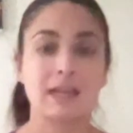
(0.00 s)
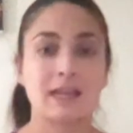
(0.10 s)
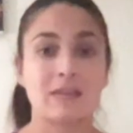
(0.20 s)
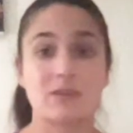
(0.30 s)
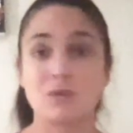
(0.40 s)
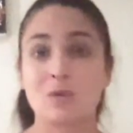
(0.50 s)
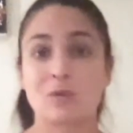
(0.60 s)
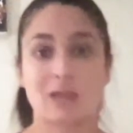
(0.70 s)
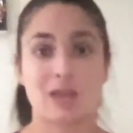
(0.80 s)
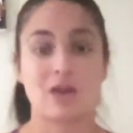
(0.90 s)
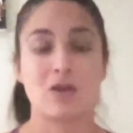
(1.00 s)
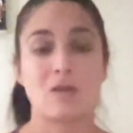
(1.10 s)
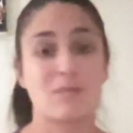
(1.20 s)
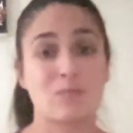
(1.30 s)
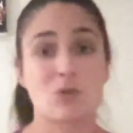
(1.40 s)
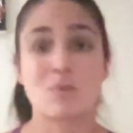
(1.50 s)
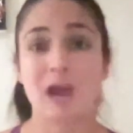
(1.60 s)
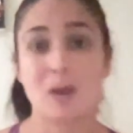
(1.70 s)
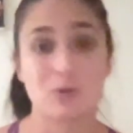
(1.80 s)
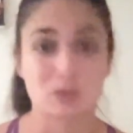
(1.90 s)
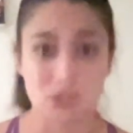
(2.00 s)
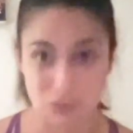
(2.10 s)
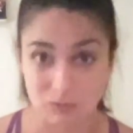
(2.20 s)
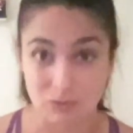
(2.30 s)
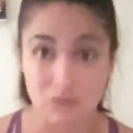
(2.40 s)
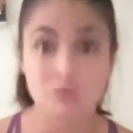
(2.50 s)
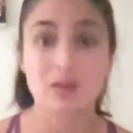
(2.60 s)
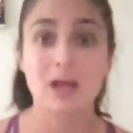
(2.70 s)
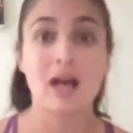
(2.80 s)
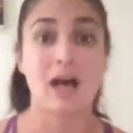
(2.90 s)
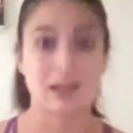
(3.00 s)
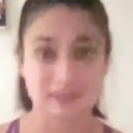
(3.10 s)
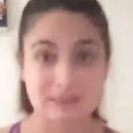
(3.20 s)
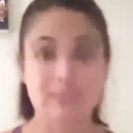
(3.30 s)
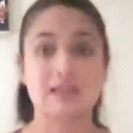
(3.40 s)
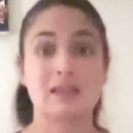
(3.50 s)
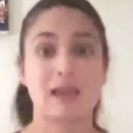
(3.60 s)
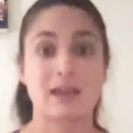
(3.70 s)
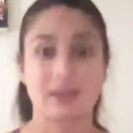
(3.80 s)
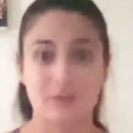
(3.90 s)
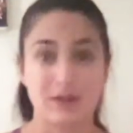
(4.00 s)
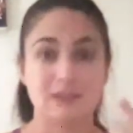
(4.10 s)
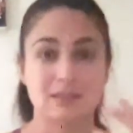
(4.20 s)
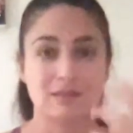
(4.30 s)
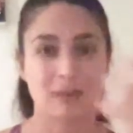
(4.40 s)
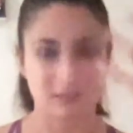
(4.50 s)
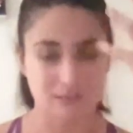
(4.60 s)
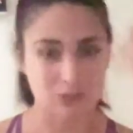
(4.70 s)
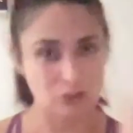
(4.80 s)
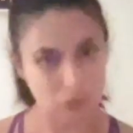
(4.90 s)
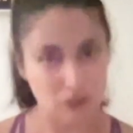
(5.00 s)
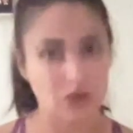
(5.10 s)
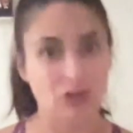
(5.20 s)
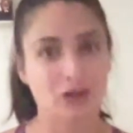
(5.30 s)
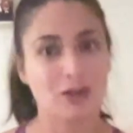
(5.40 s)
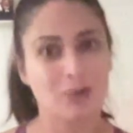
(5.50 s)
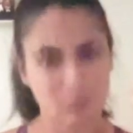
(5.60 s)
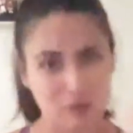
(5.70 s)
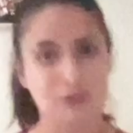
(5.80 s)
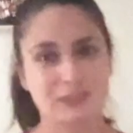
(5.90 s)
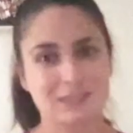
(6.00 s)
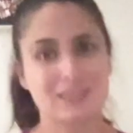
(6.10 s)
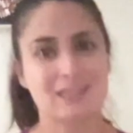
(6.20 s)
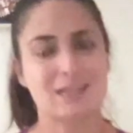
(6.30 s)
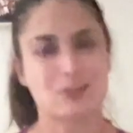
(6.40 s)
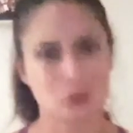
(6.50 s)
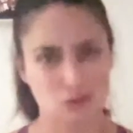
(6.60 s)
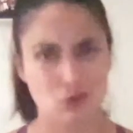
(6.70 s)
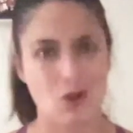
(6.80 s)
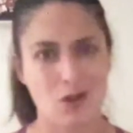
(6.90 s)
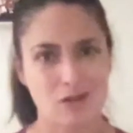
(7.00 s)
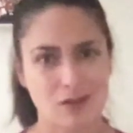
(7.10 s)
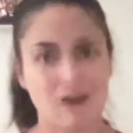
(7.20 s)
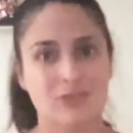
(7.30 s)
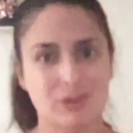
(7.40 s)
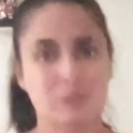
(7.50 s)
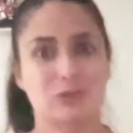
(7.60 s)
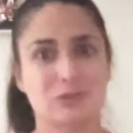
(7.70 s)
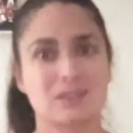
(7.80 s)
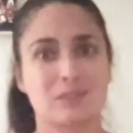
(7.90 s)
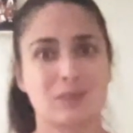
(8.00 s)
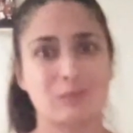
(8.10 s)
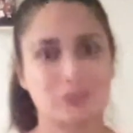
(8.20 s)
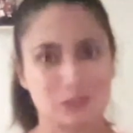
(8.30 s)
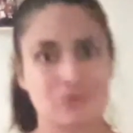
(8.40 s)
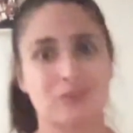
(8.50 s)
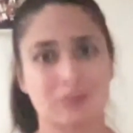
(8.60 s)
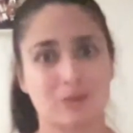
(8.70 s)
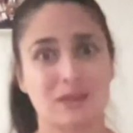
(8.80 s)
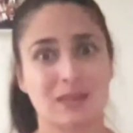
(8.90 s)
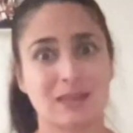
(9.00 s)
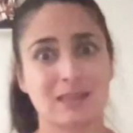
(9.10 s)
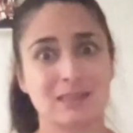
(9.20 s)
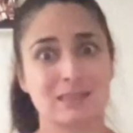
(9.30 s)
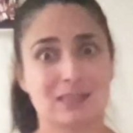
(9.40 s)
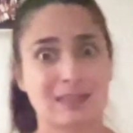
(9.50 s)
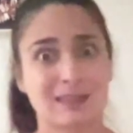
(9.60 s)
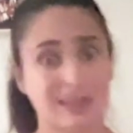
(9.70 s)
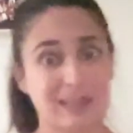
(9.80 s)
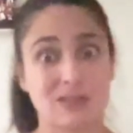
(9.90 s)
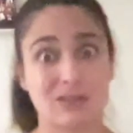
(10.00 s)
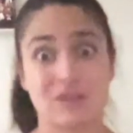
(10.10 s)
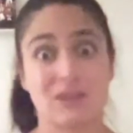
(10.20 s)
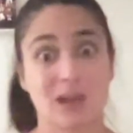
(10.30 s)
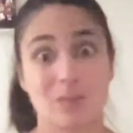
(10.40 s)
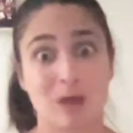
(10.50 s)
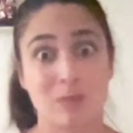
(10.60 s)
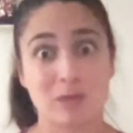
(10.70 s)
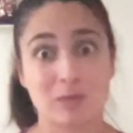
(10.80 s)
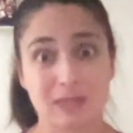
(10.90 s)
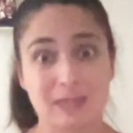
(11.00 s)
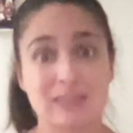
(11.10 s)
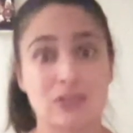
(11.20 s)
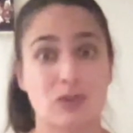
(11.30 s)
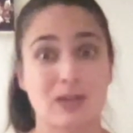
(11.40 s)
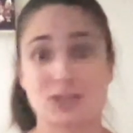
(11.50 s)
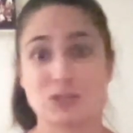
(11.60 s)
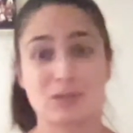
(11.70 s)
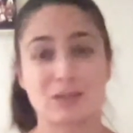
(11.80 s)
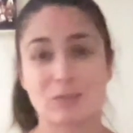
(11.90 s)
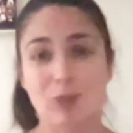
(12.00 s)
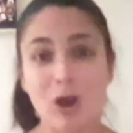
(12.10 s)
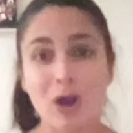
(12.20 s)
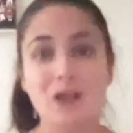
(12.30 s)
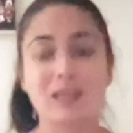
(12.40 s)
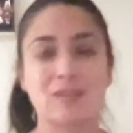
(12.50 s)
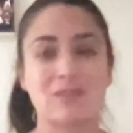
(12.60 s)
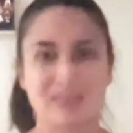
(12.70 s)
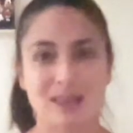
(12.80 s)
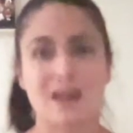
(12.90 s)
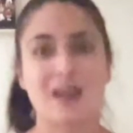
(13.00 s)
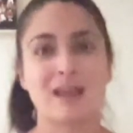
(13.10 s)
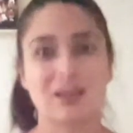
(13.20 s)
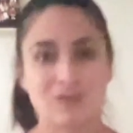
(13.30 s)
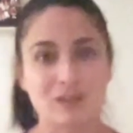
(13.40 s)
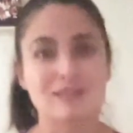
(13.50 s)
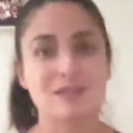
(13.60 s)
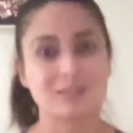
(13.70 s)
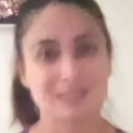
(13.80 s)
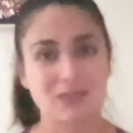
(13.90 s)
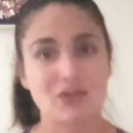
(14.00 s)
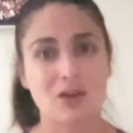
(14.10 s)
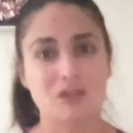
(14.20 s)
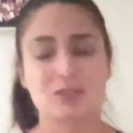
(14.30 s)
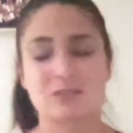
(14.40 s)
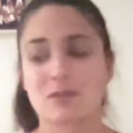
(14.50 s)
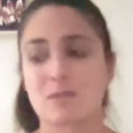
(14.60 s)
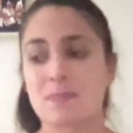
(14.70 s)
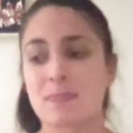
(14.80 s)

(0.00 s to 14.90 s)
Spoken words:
If you don't care, more power to you. Honestly, like that's a secure person and a strong, confident person to be able to do something like this in even like a public place. I try to do it at the park, and even then I can feel a little self-conscious. So